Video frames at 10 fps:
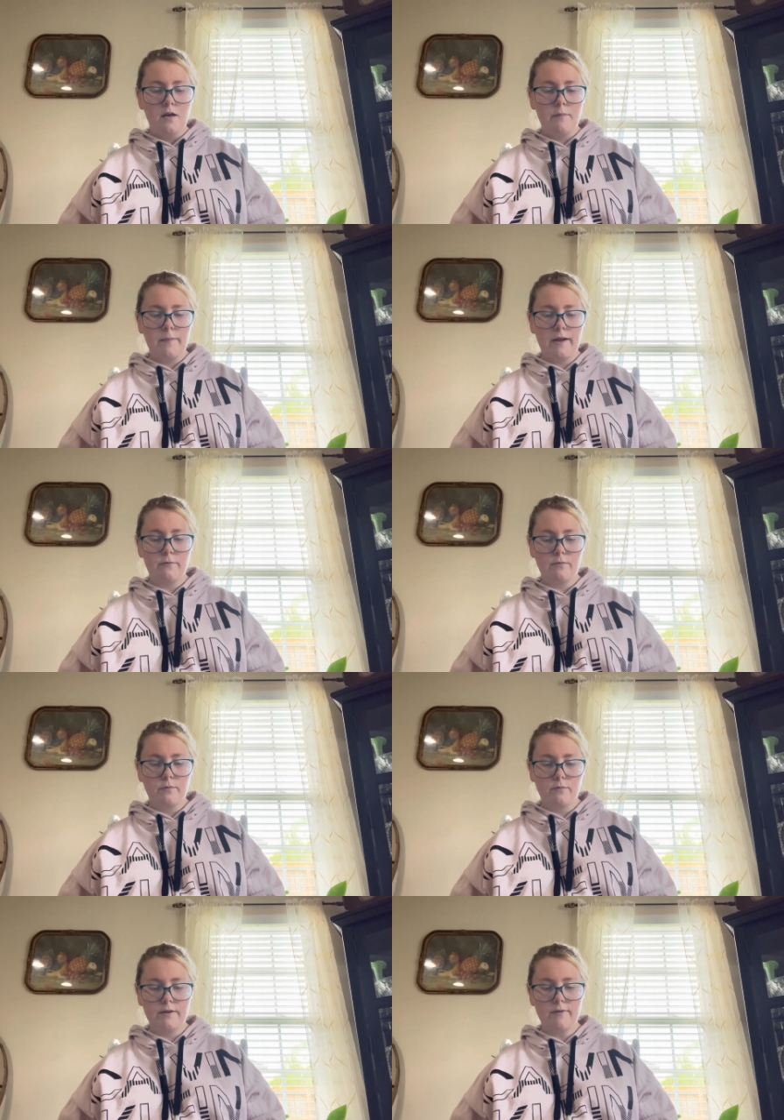Pip had
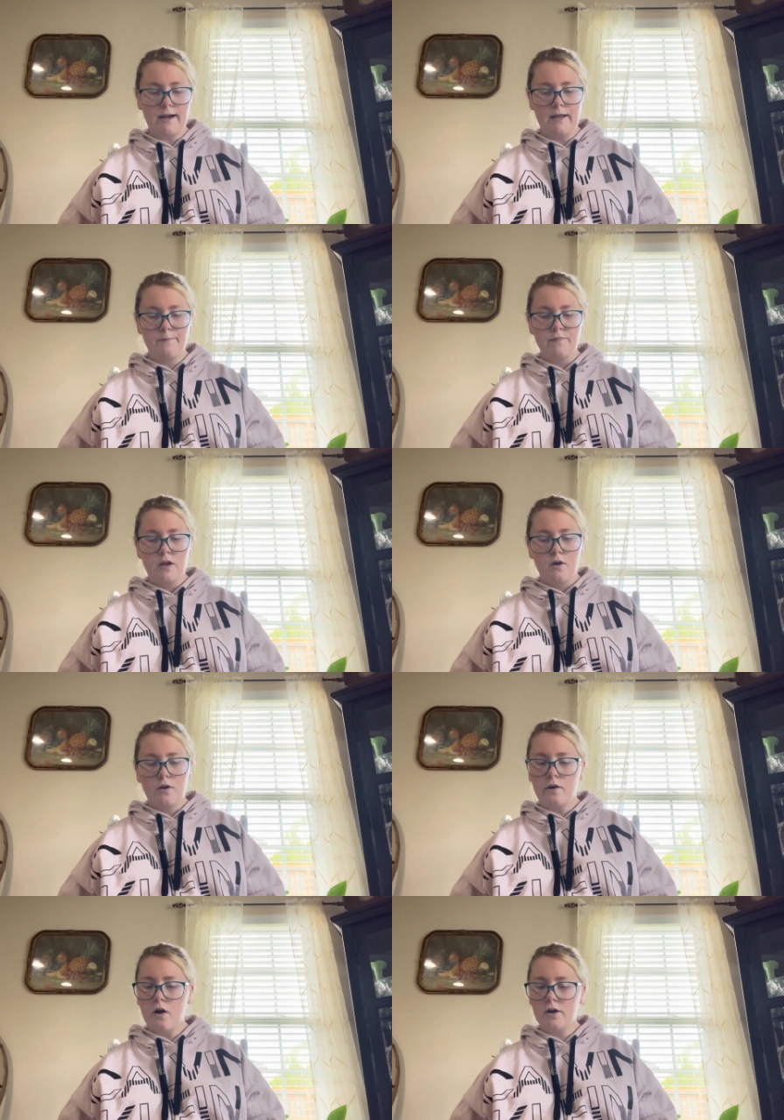reread it,
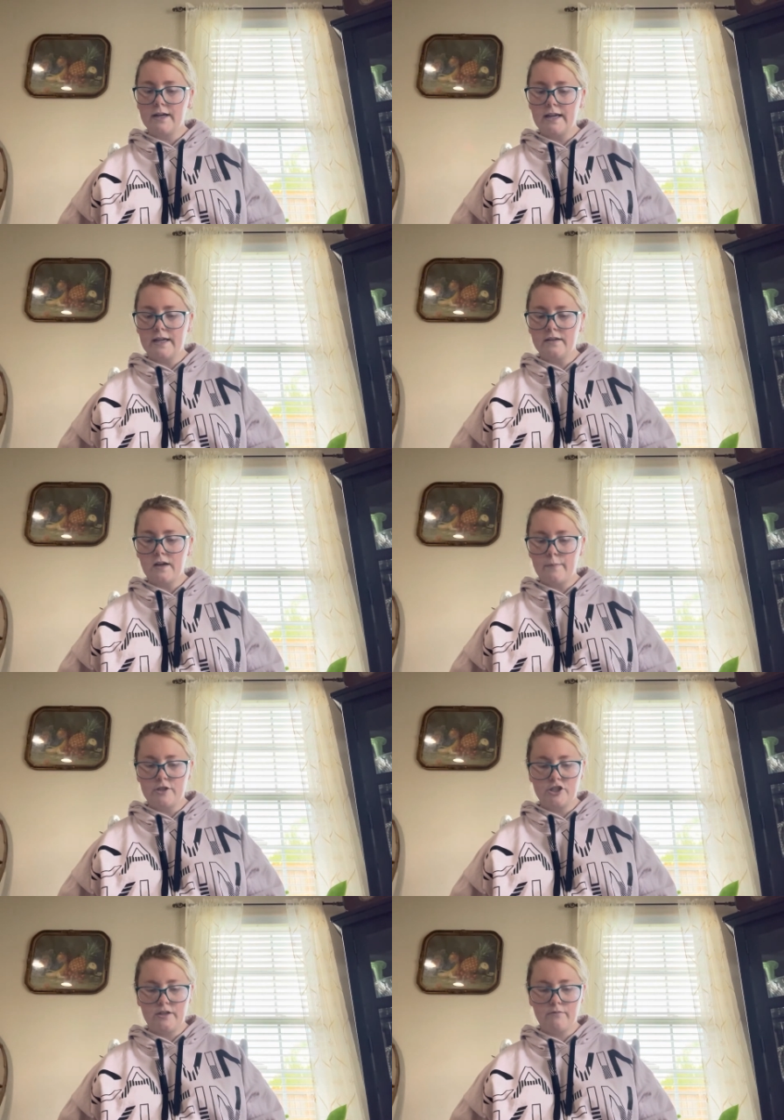her heart kicking up as
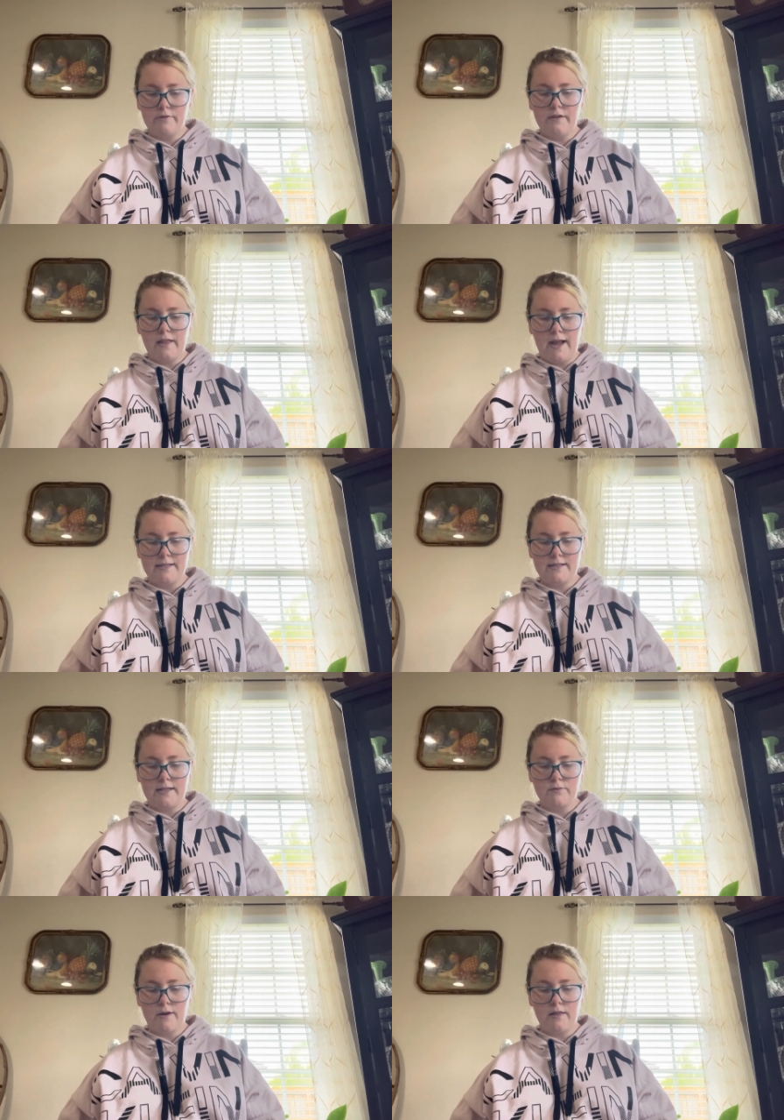she realized
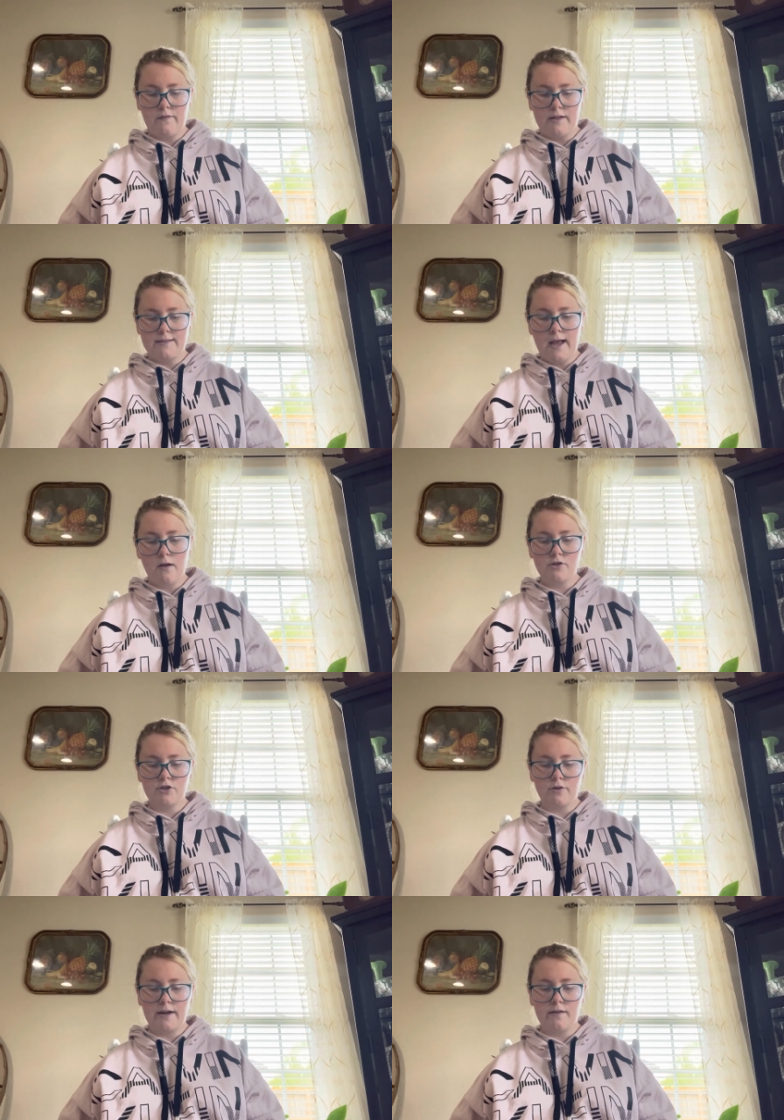its relevance. How
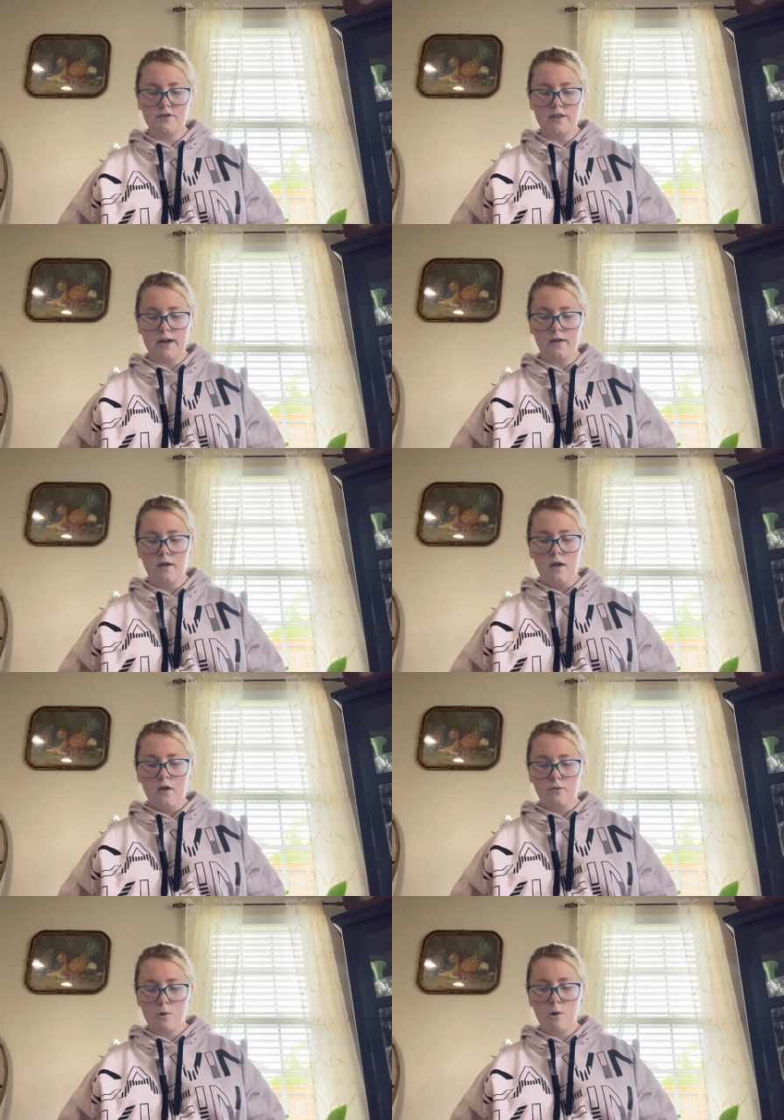strange that a
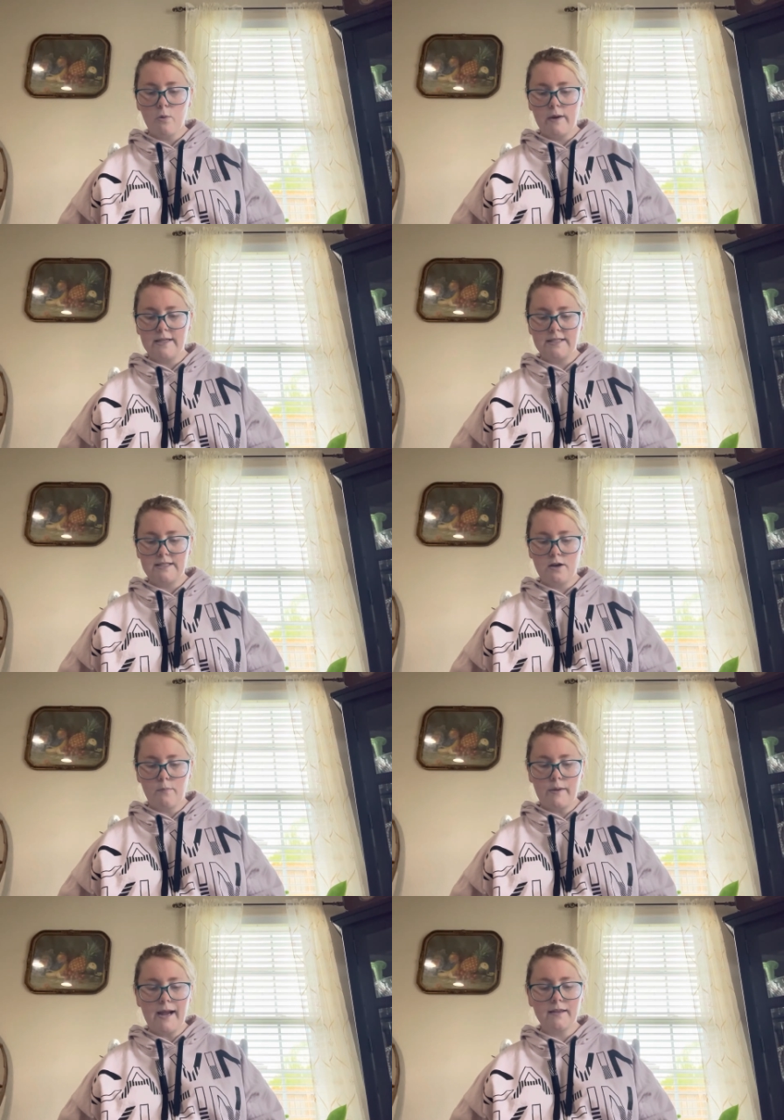throwaway detail
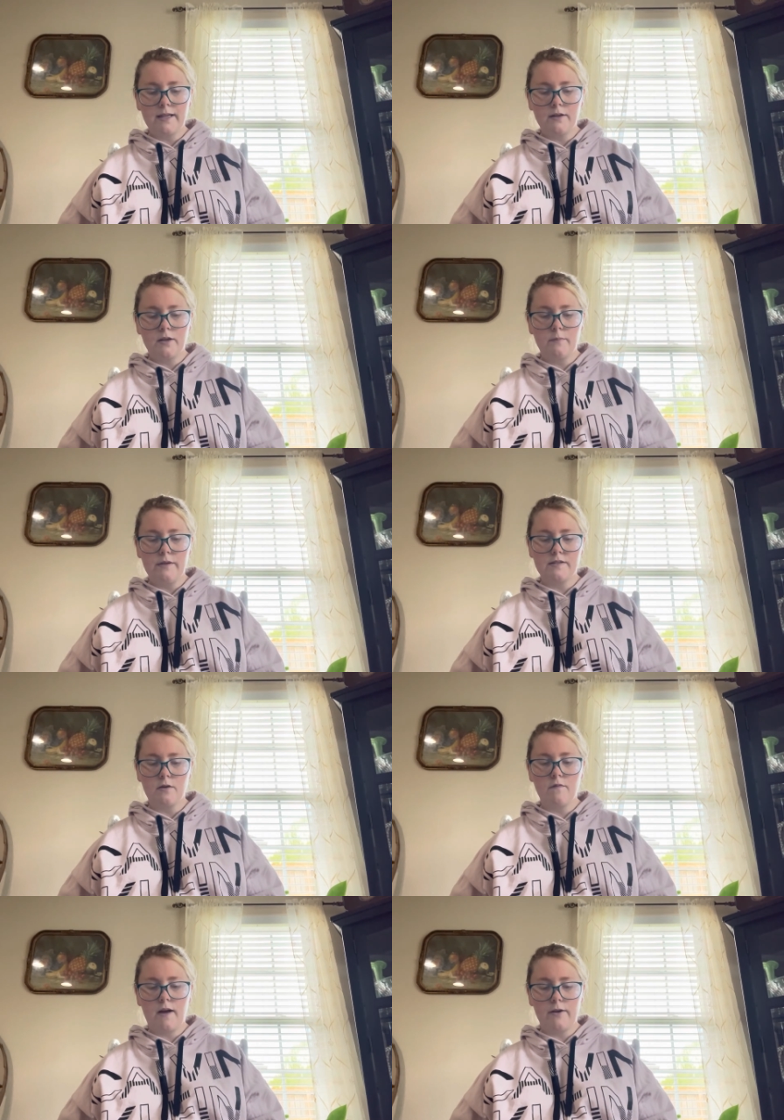back then could be
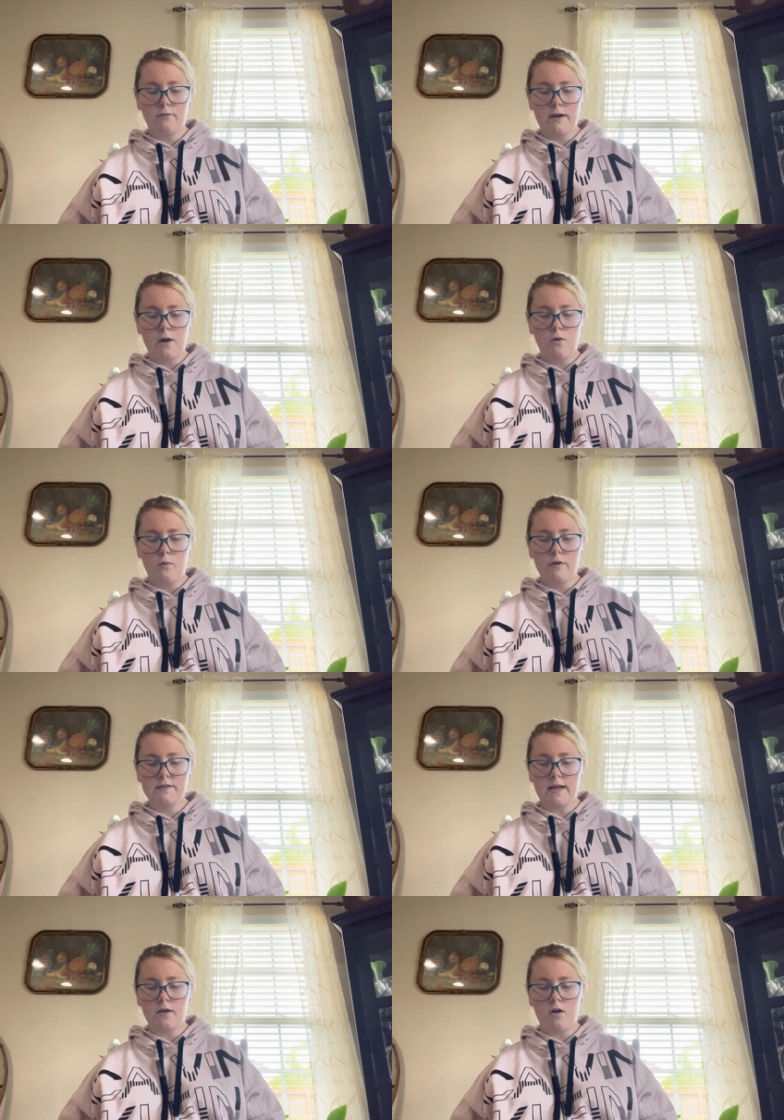so vital now, almost
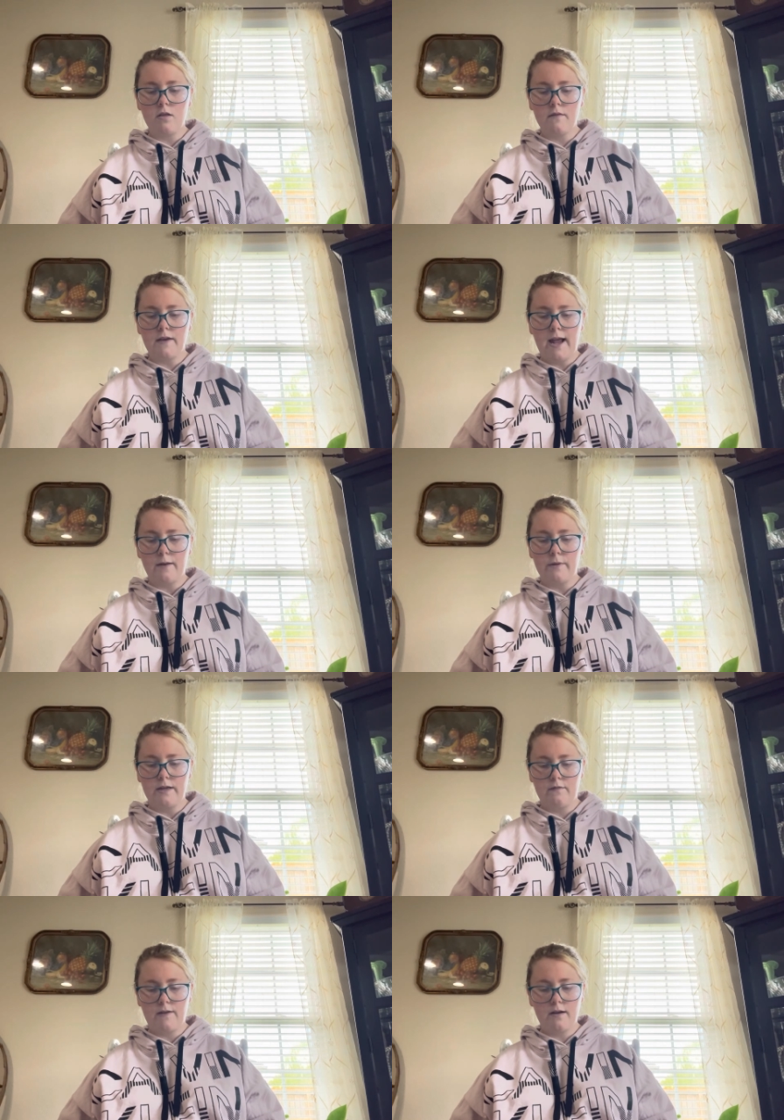like all of it had been
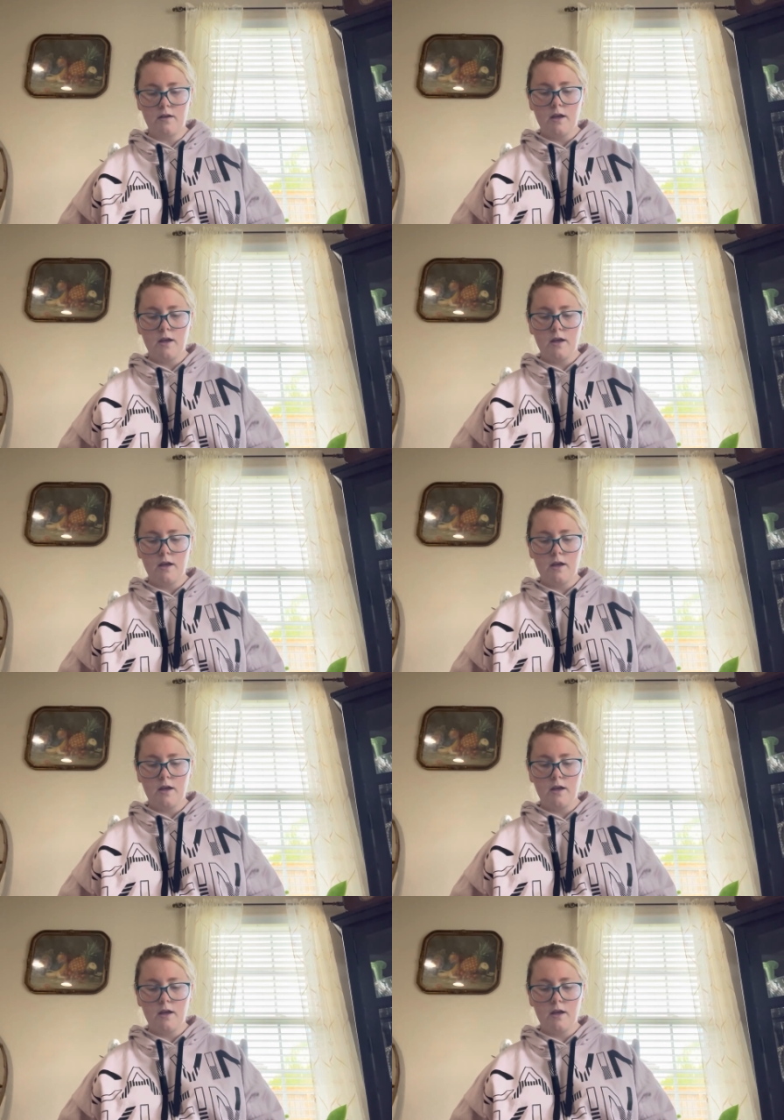invet